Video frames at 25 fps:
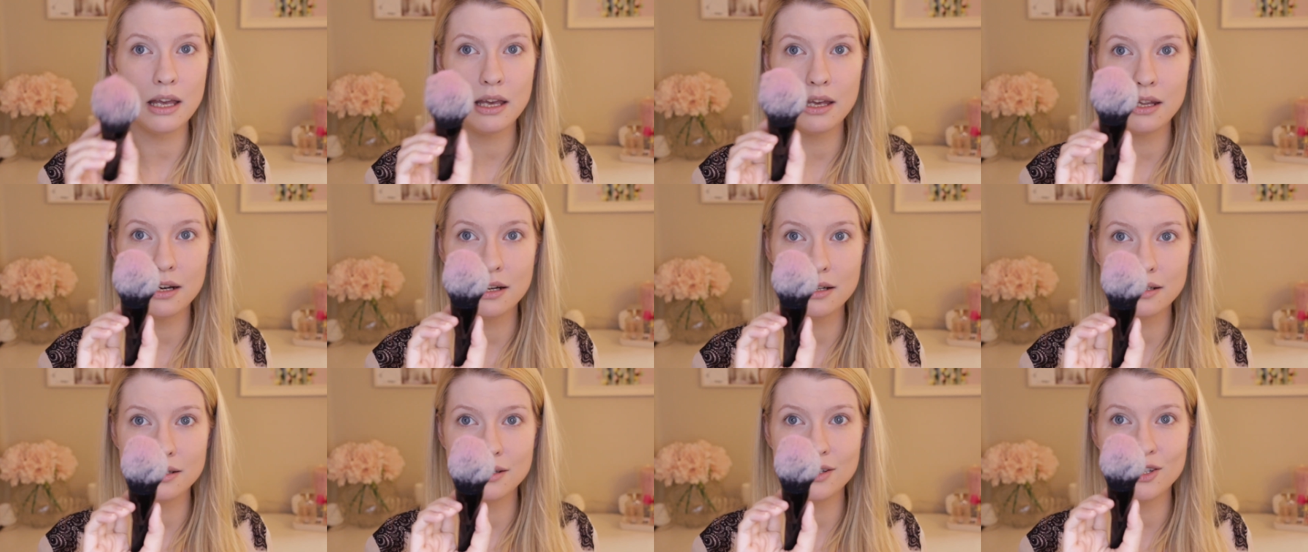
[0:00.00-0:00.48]

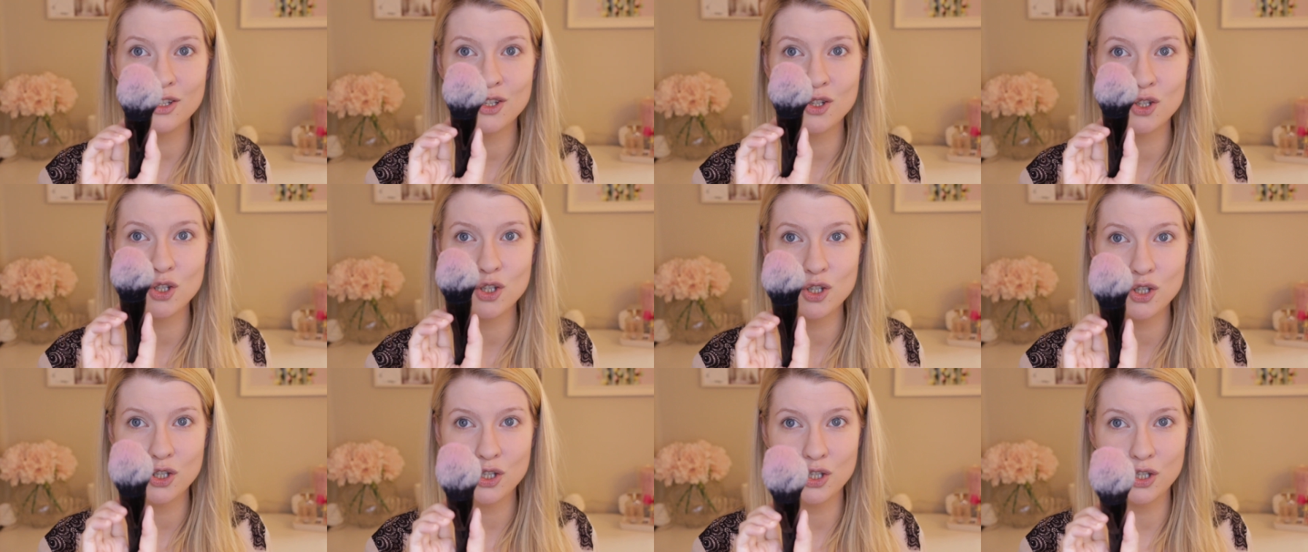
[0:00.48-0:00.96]
It is
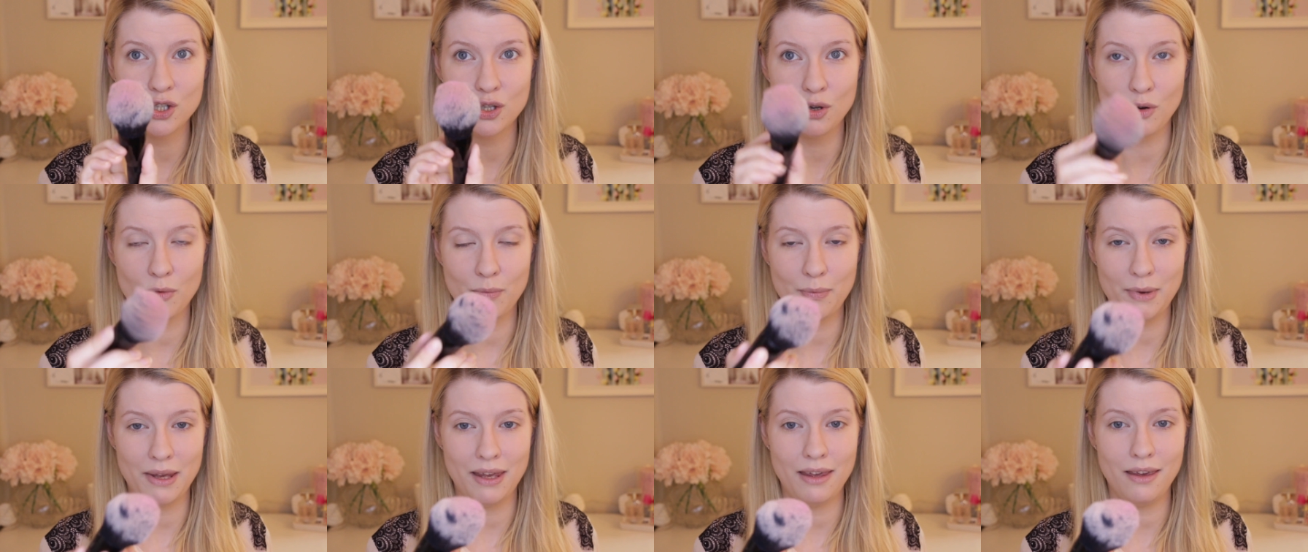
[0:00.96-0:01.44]

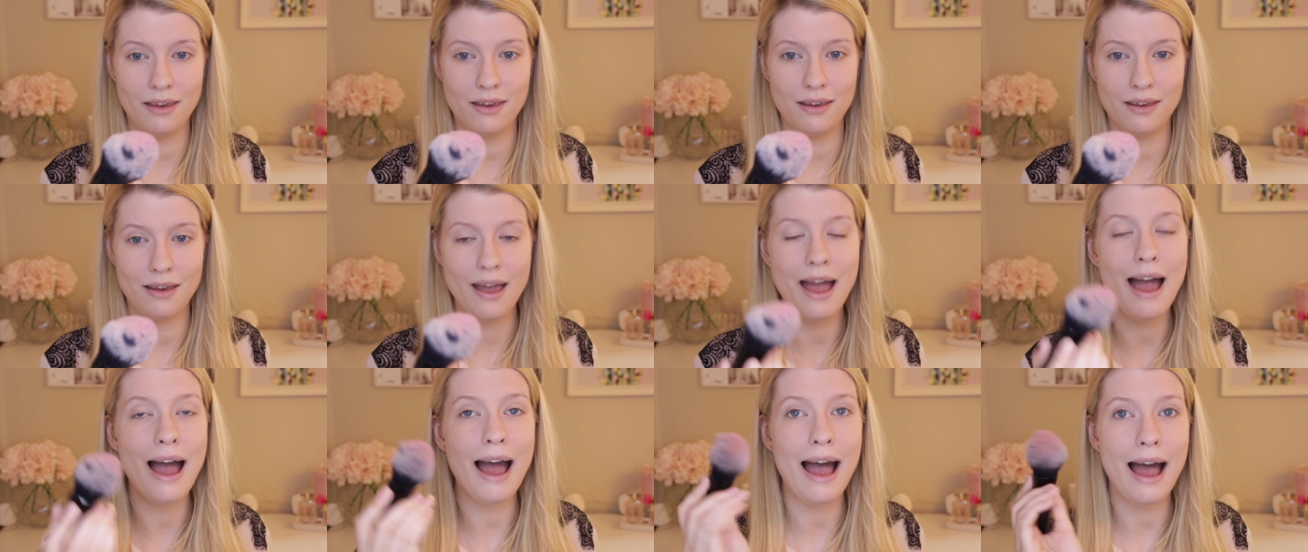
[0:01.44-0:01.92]
so pink.
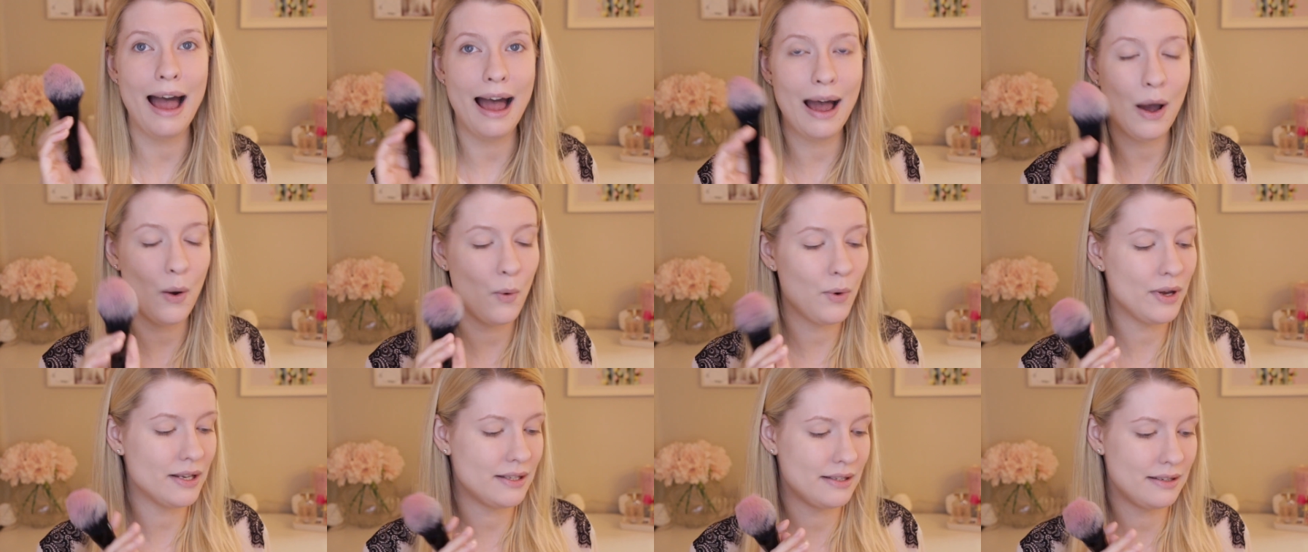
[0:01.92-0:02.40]

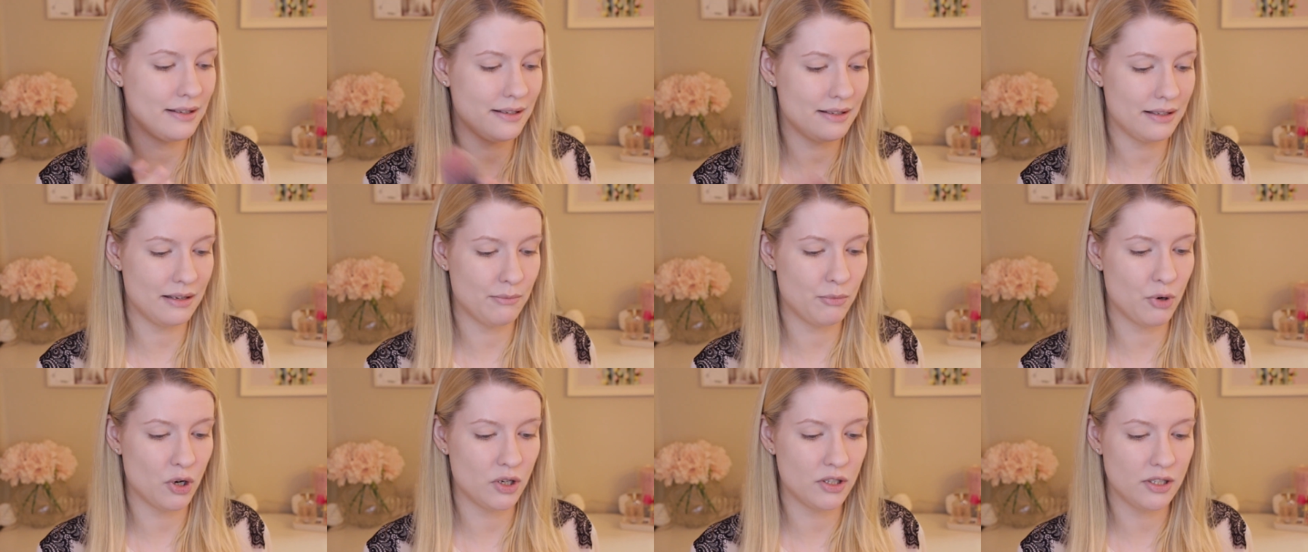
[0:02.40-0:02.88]
How is
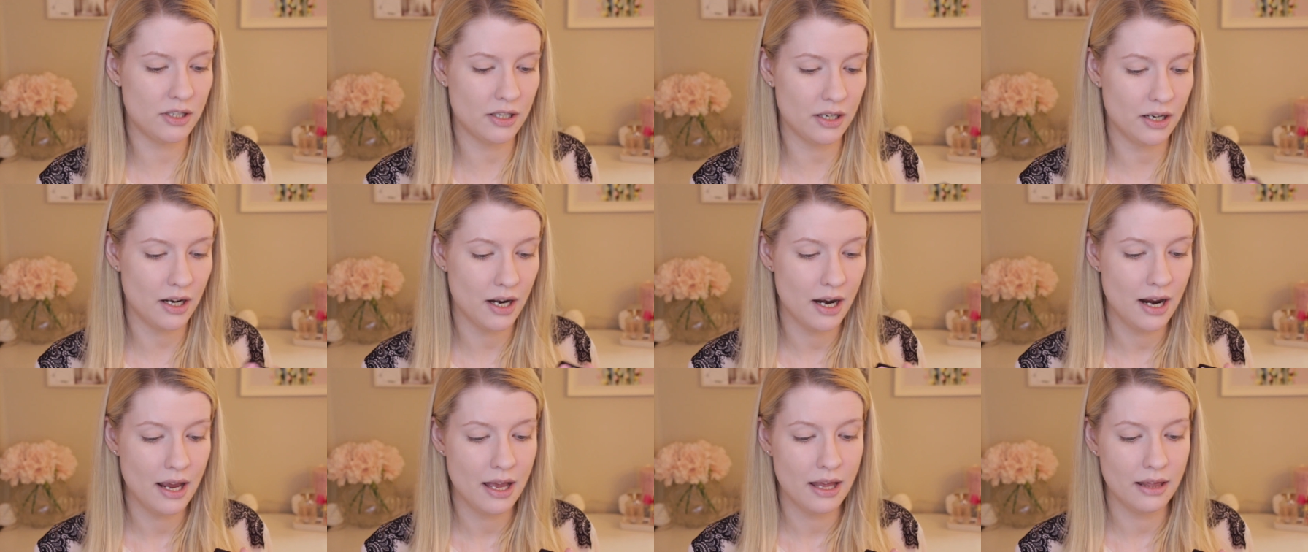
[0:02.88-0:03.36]
this a bronzer?